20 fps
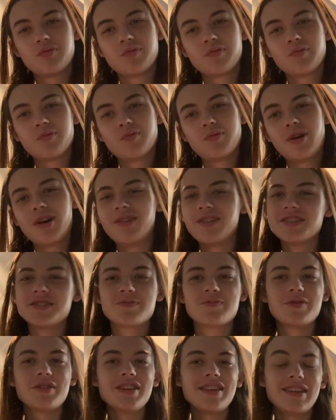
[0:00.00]
While it's
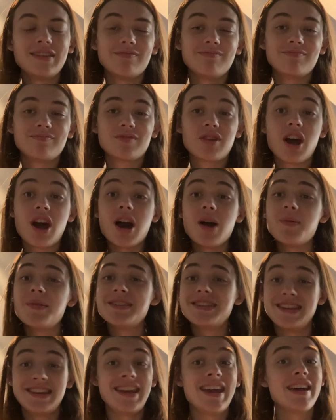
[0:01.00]
pretty common to
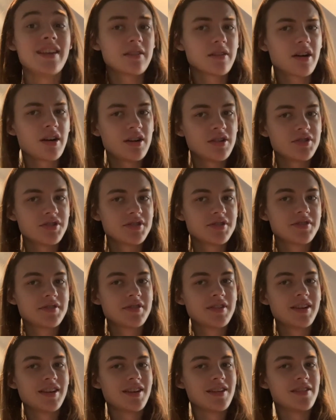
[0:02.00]
get unconscious,
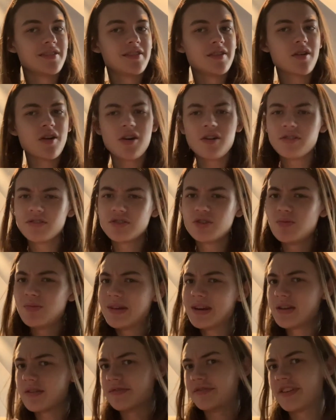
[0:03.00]
there aren't too many
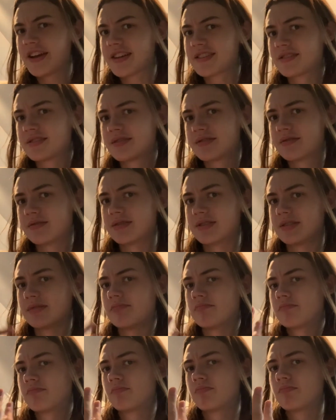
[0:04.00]
effects to
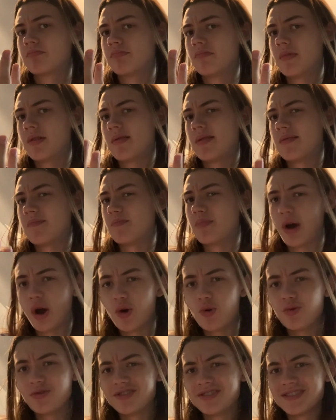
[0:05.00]

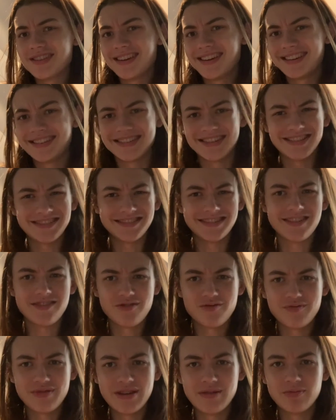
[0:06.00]
impose it on other
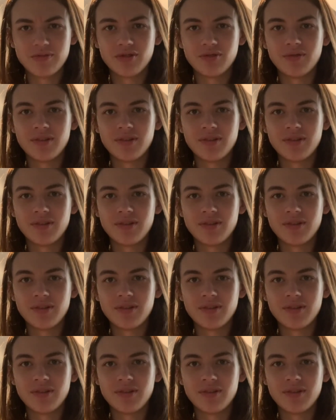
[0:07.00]
people.